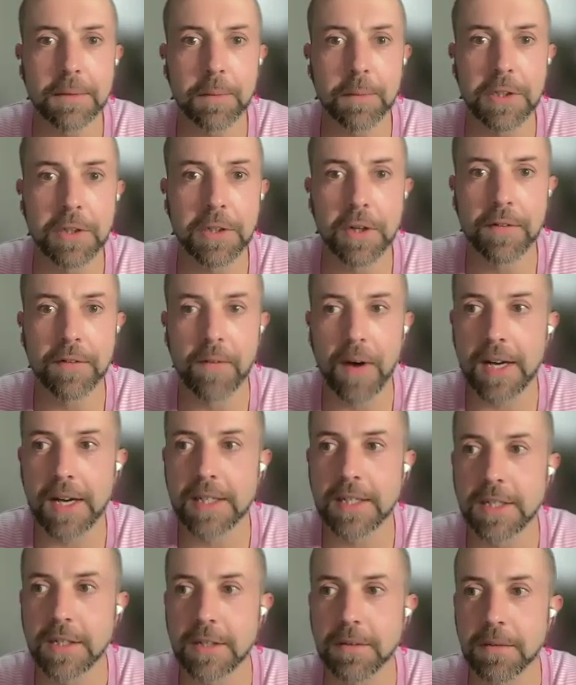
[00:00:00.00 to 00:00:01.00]
Would you got
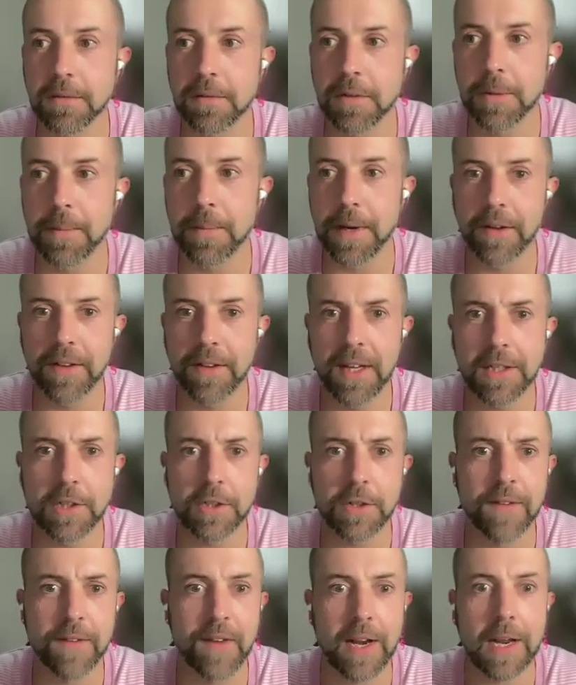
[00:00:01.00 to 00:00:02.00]
invited to be on that? Did
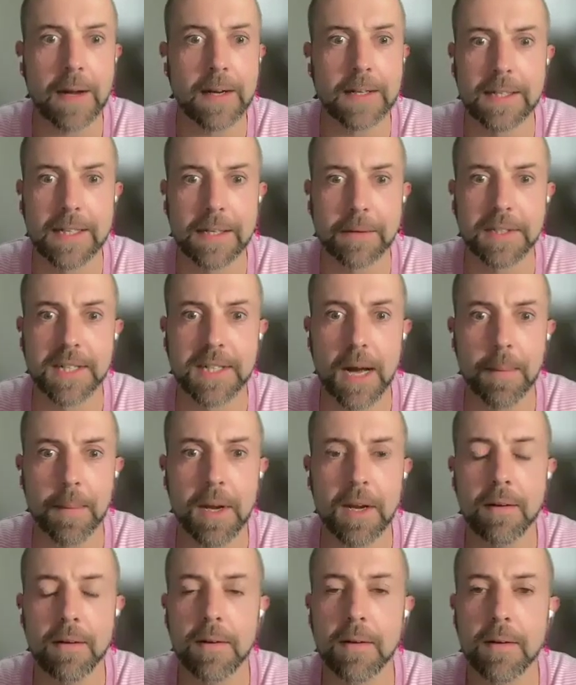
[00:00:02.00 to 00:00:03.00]
you have any idea that was
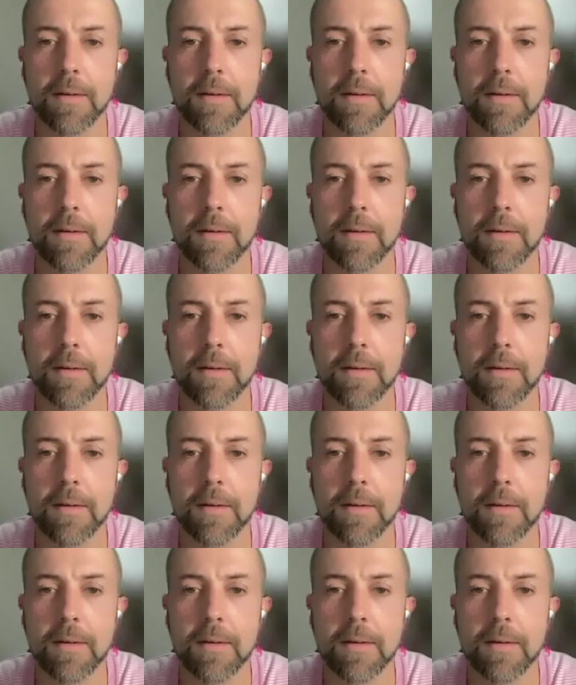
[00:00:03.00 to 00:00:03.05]
coming?